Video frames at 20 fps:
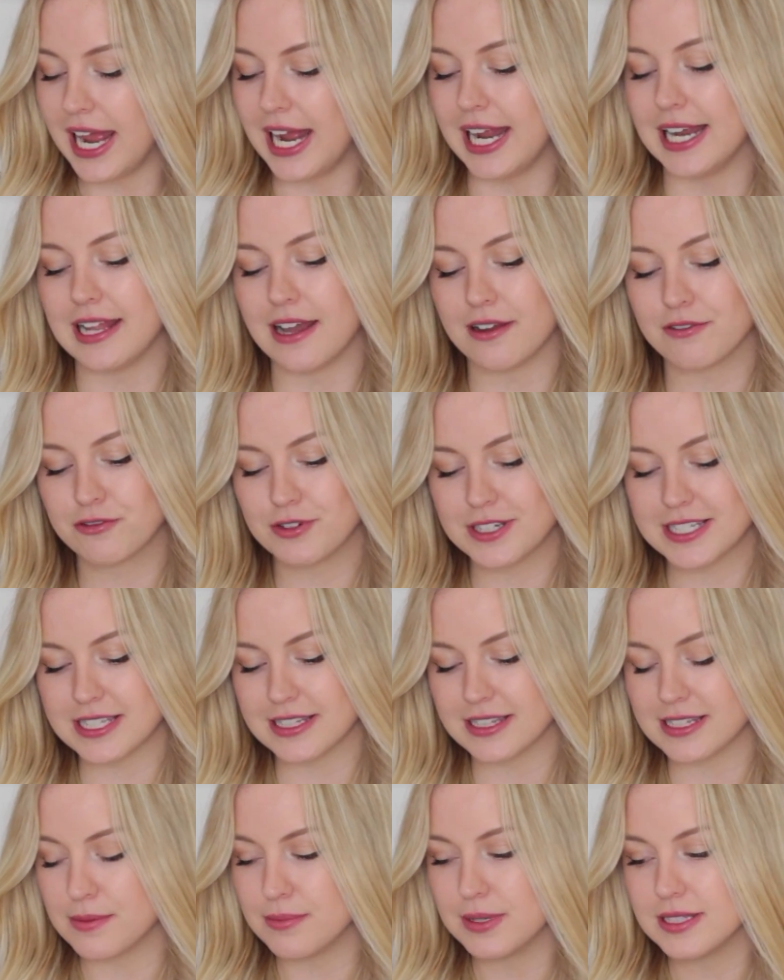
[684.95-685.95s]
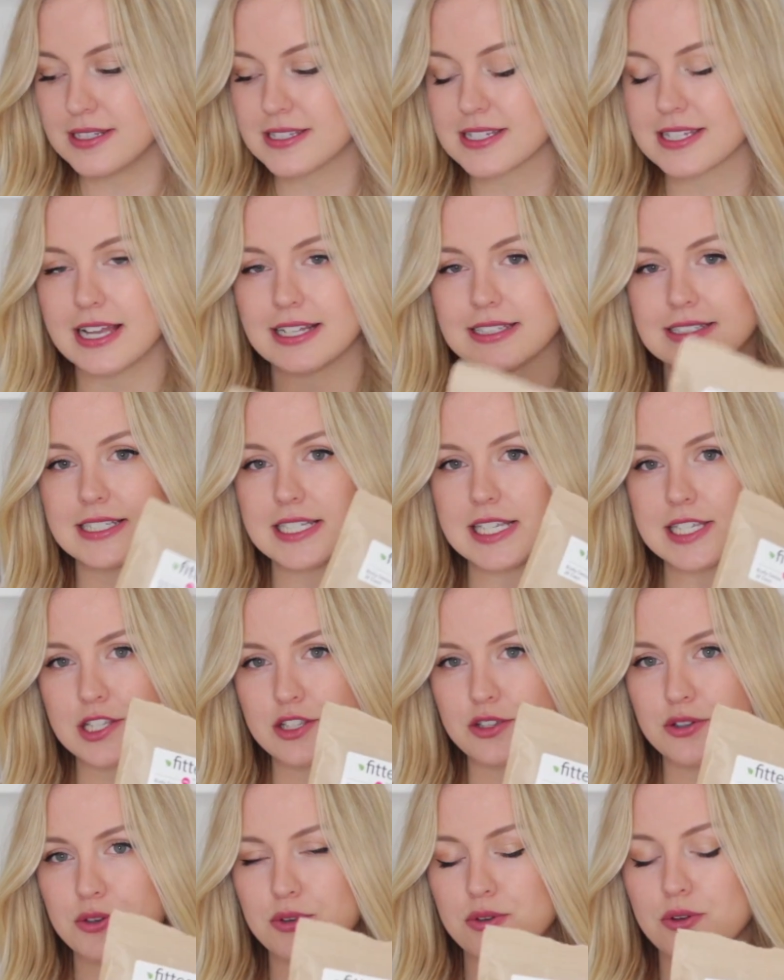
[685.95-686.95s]
And I've recently been sent
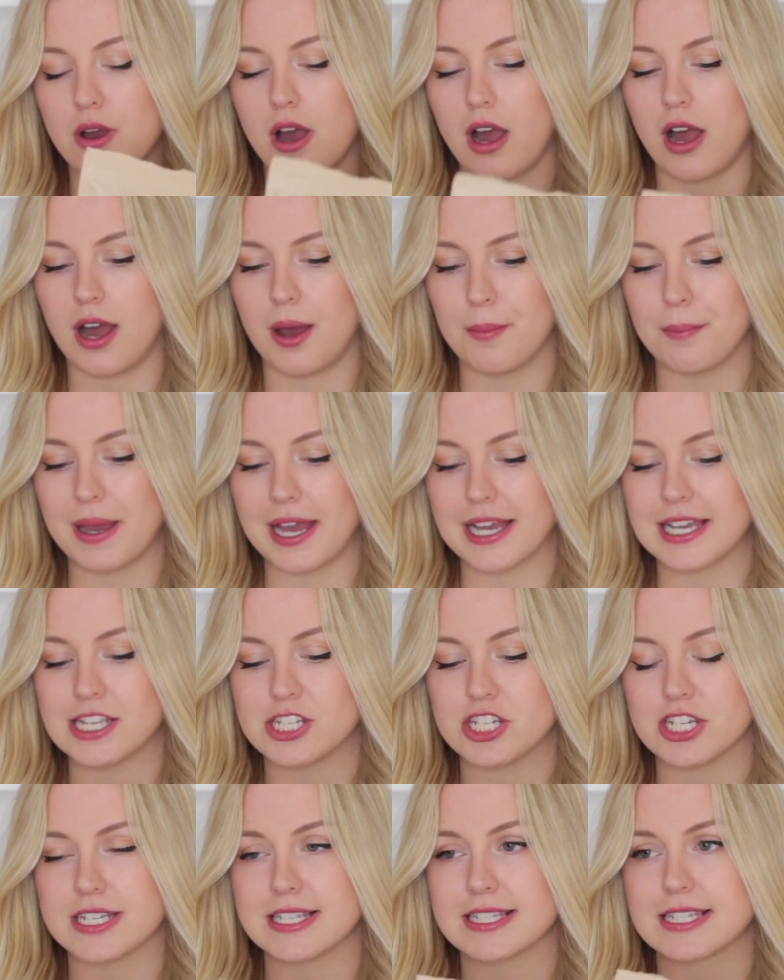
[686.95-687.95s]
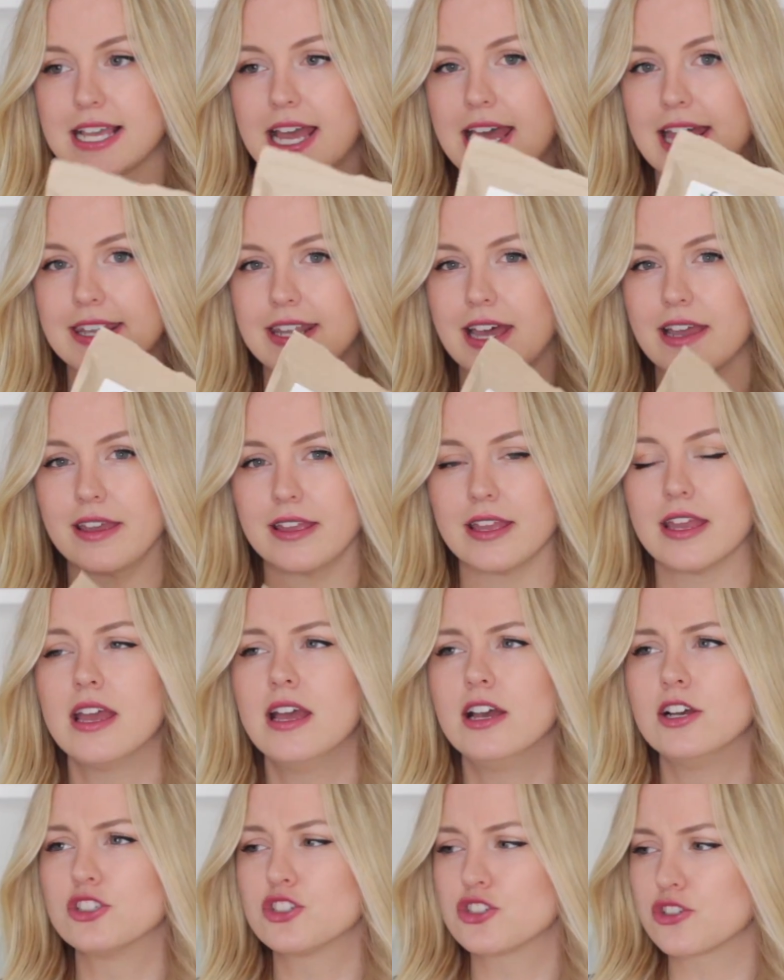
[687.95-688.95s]
these 2 packages, and I
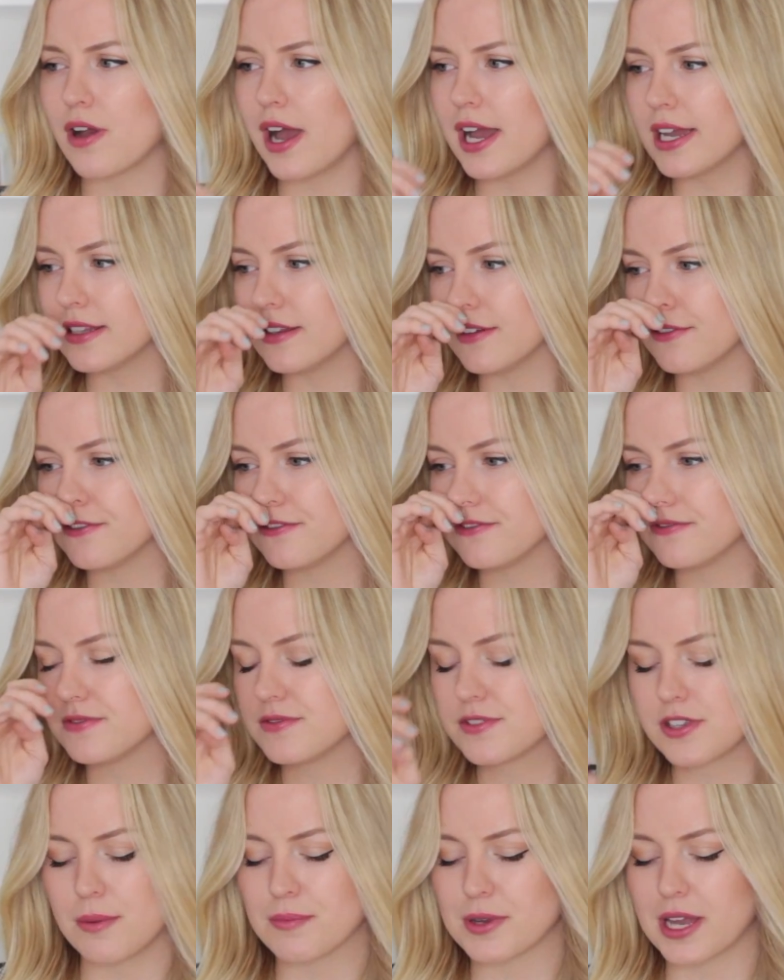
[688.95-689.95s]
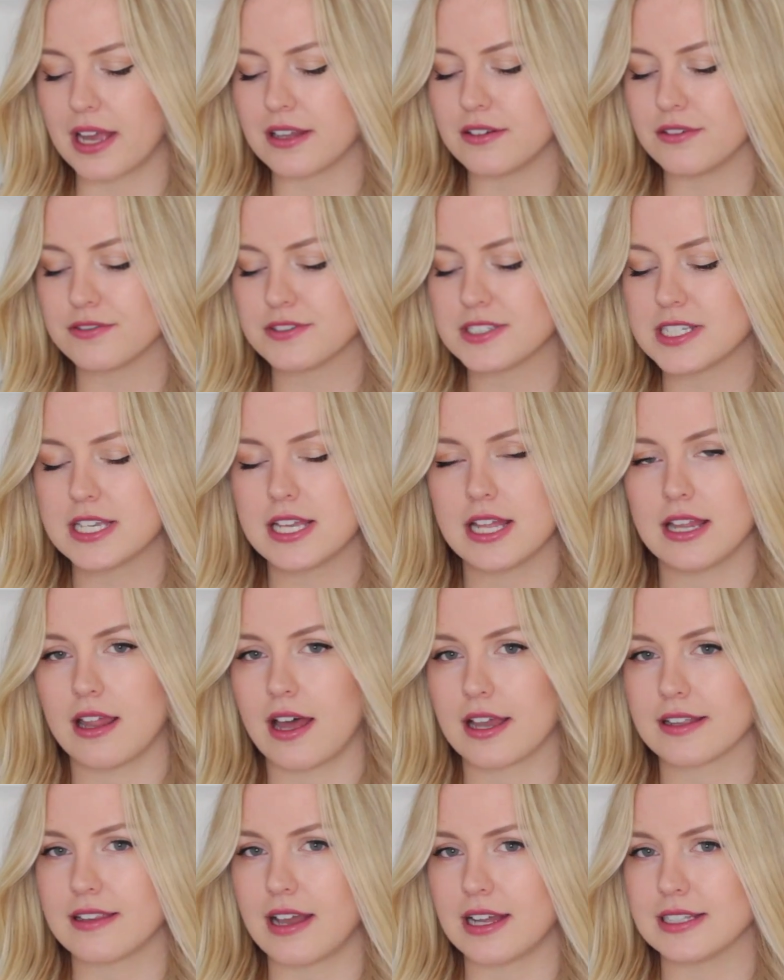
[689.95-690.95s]
tried some kind of tea
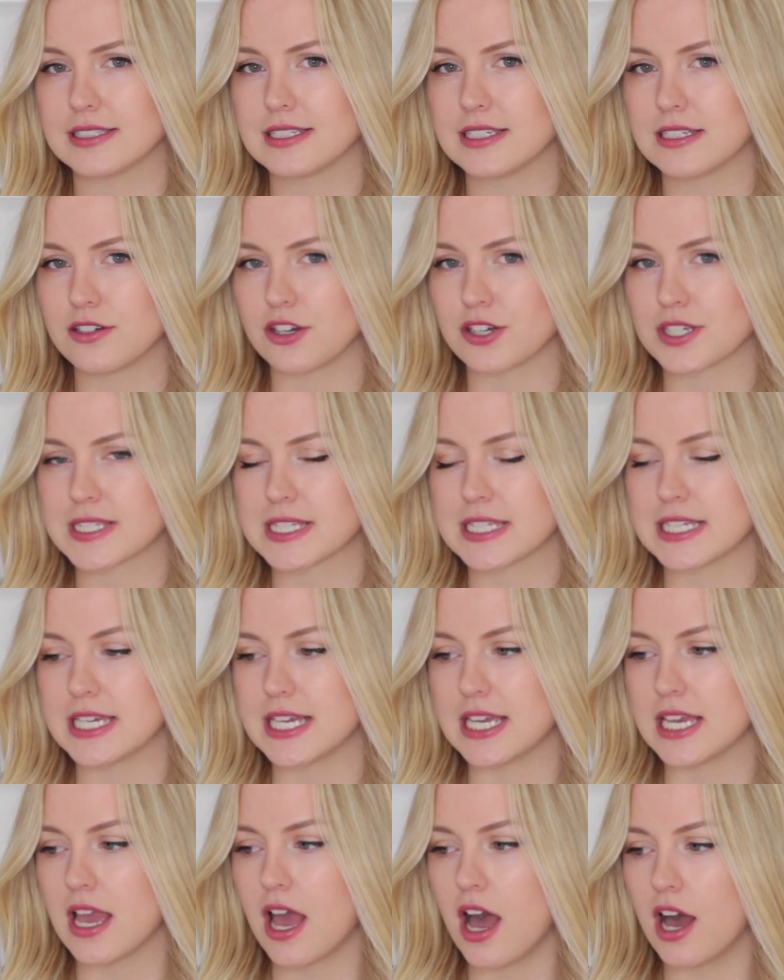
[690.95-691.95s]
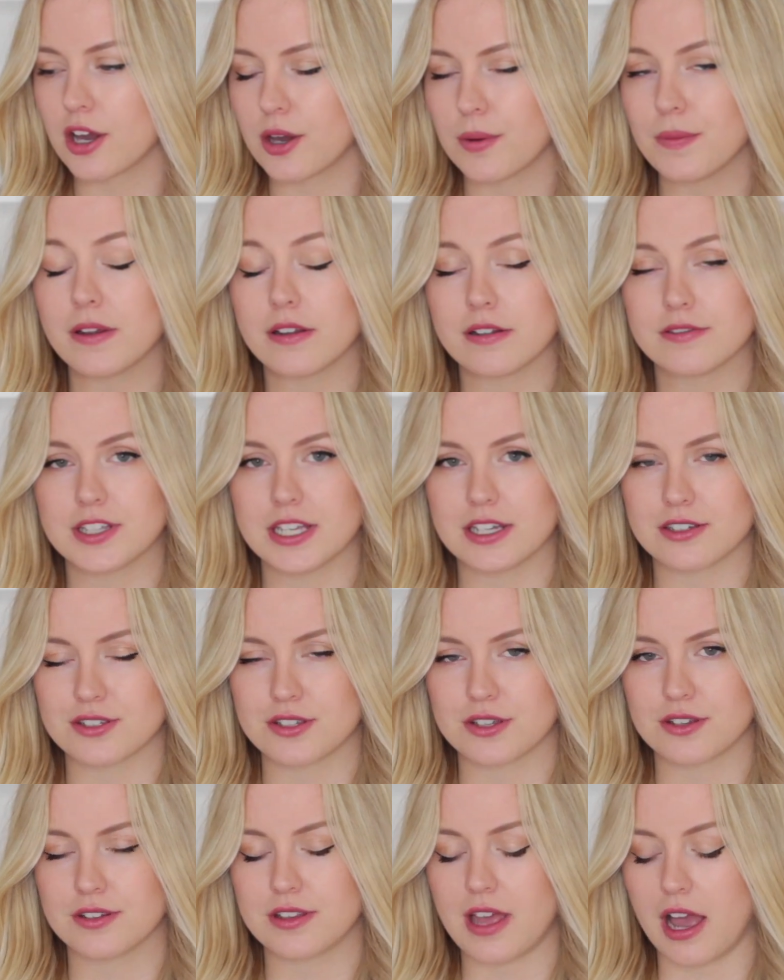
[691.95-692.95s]
like that, detox tea, a couple of years
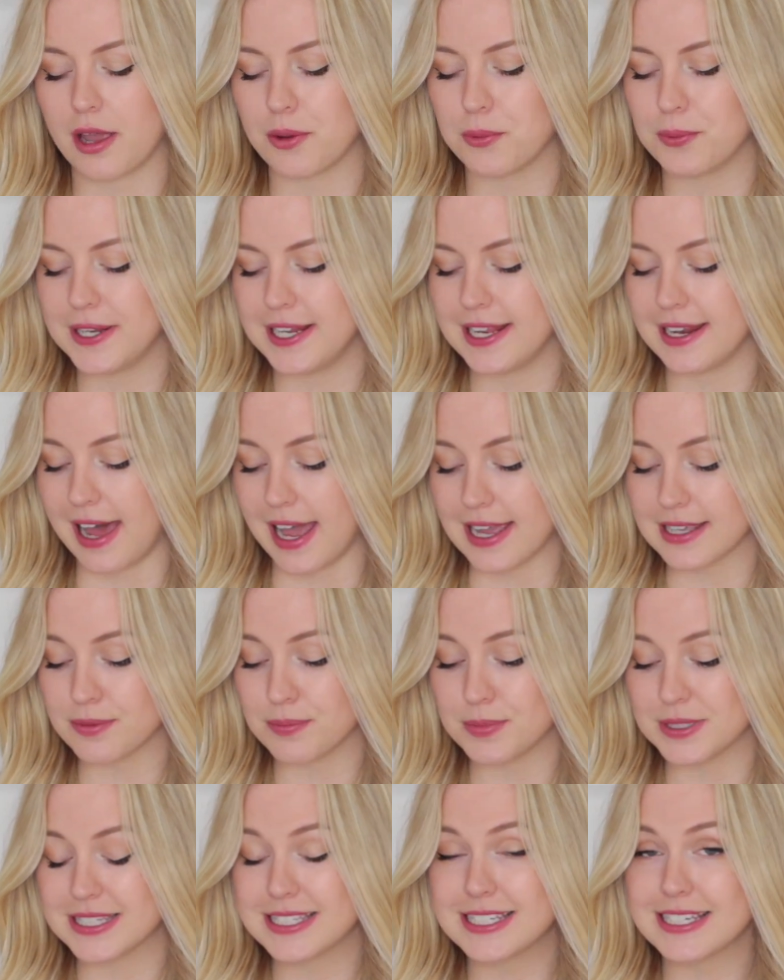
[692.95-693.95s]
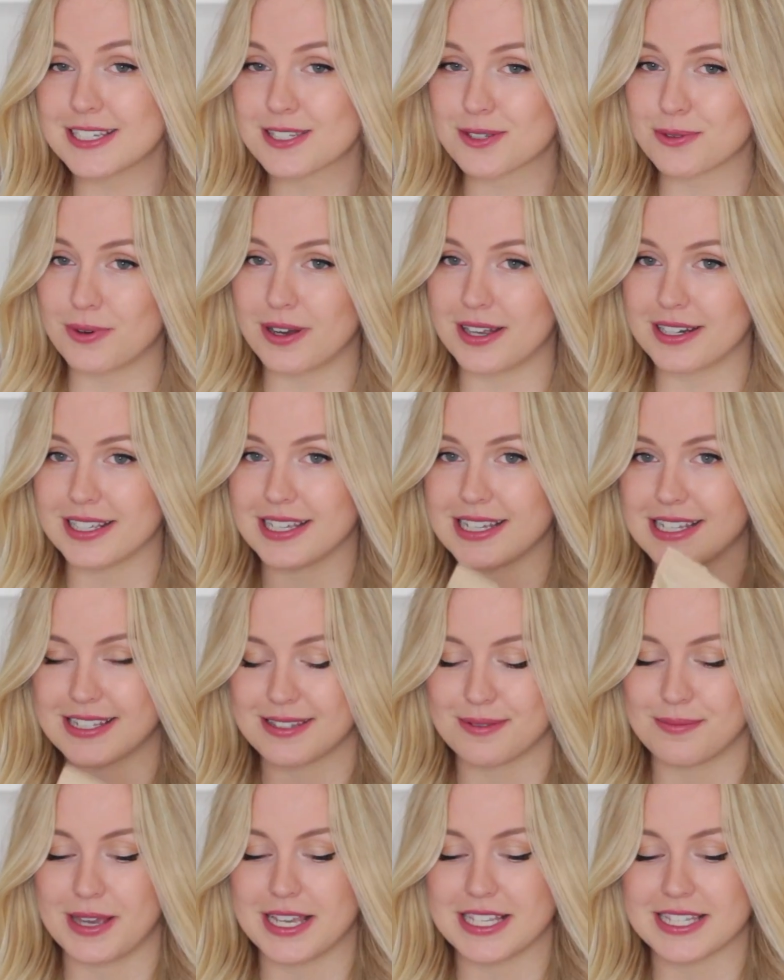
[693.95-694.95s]
ago that I really liked, but this one
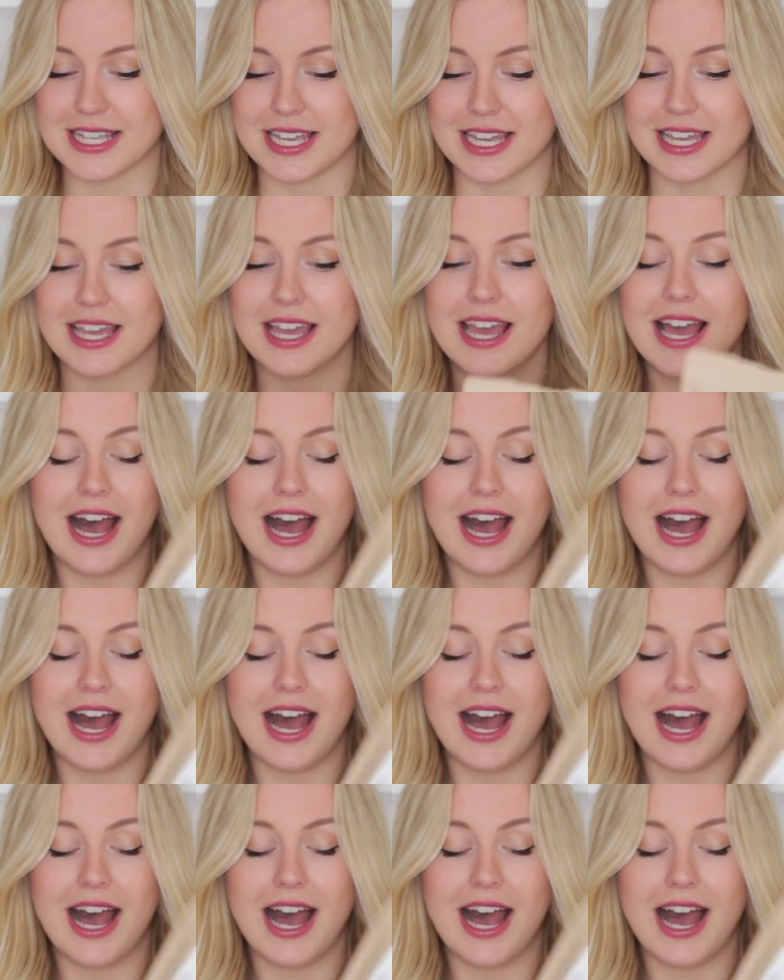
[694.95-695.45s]
is amazing.